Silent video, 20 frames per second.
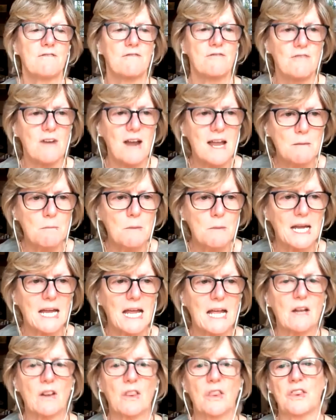framing
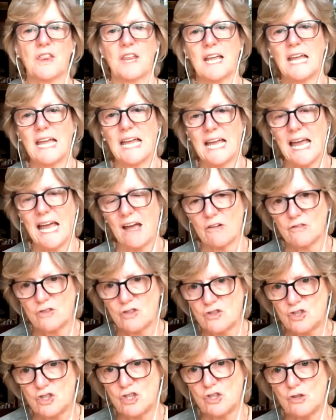it, thinking how to
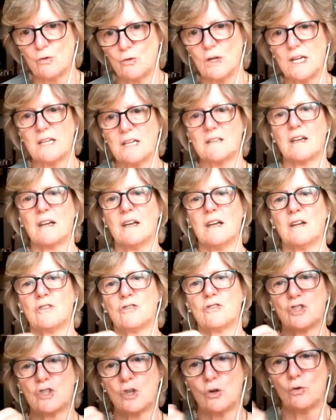do it,
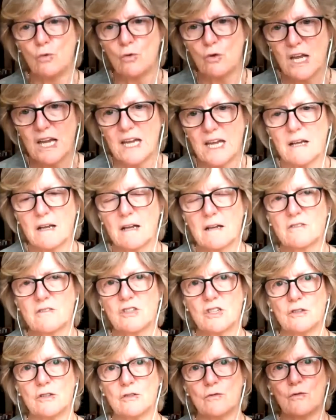talking
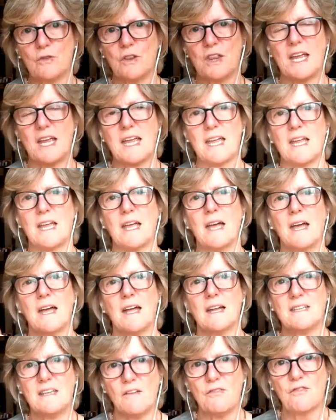to the
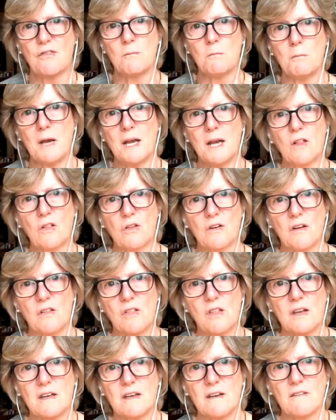different ministers
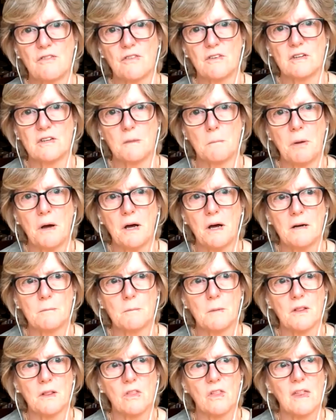in different
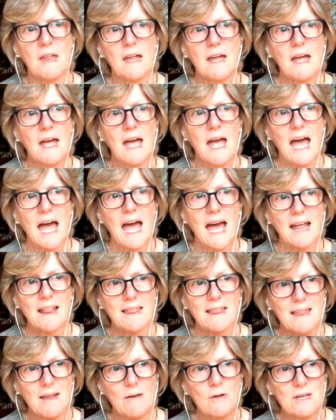departments.
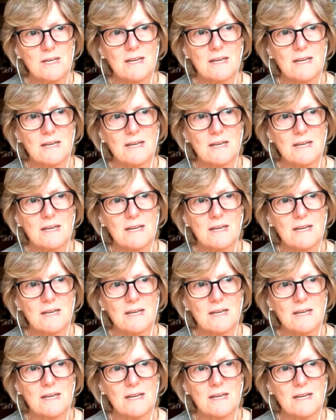So